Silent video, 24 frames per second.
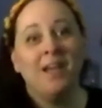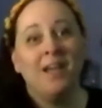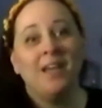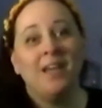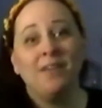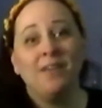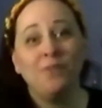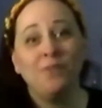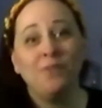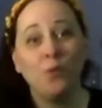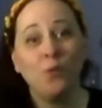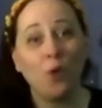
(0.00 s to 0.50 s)

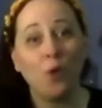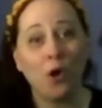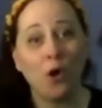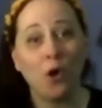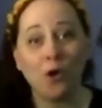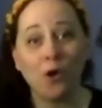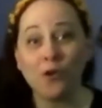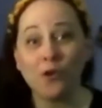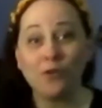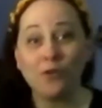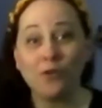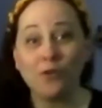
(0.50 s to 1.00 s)
If you
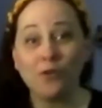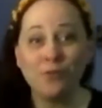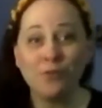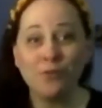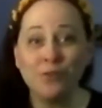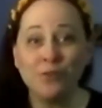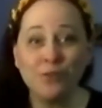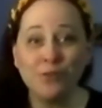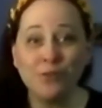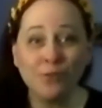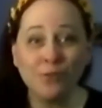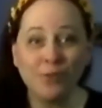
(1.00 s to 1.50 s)
are
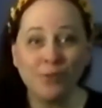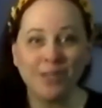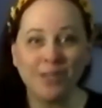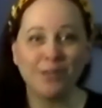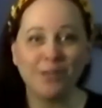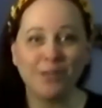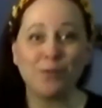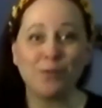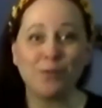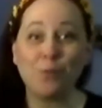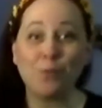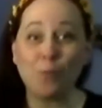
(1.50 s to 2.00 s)
new
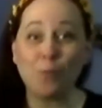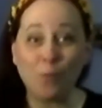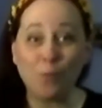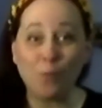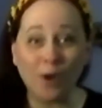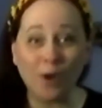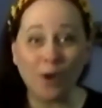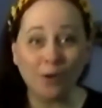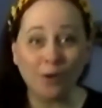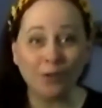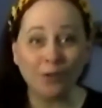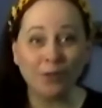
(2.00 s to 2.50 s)
here,
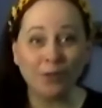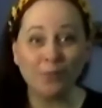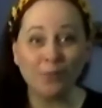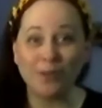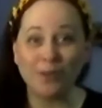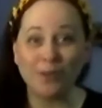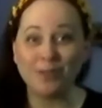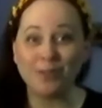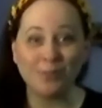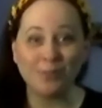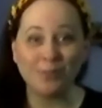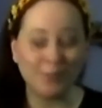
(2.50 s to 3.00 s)
welcome,
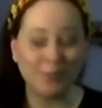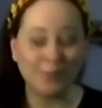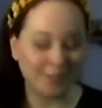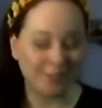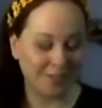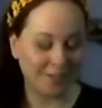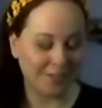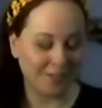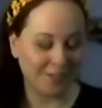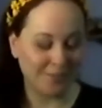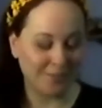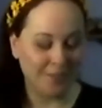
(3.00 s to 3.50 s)
welcome,
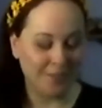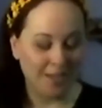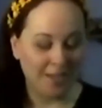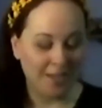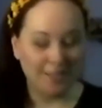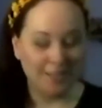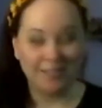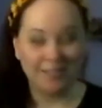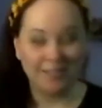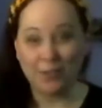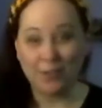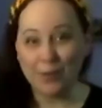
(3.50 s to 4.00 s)
welcome.
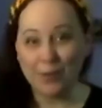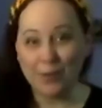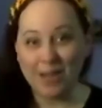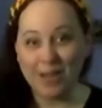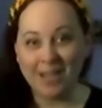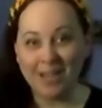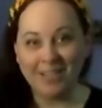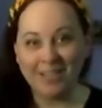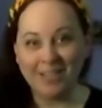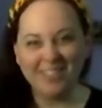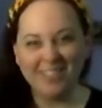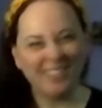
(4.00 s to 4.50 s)
So go
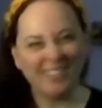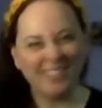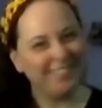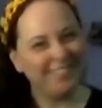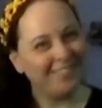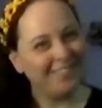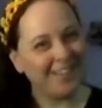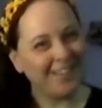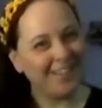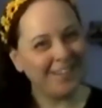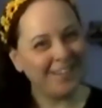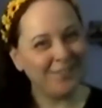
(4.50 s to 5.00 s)
ahead and
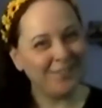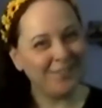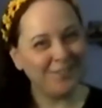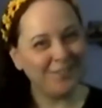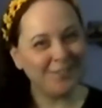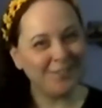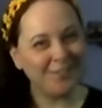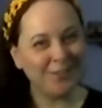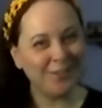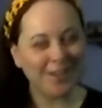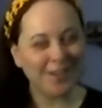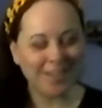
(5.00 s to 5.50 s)
head over
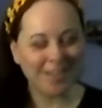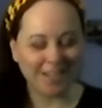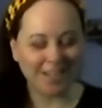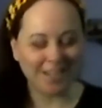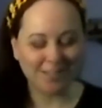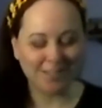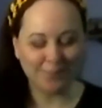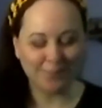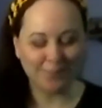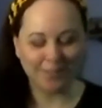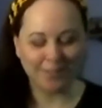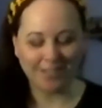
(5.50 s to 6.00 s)
to our
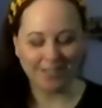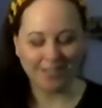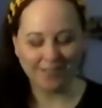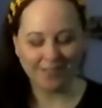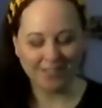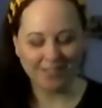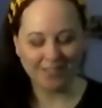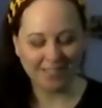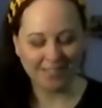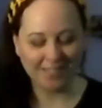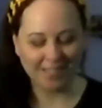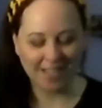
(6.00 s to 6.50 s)
guest book. Give
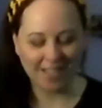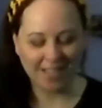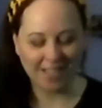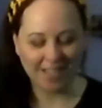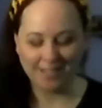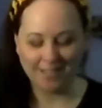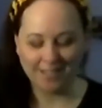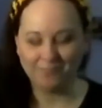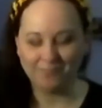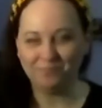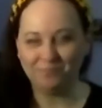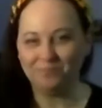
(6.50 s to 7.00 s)
it a
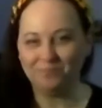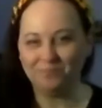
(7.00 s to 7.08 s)
sign.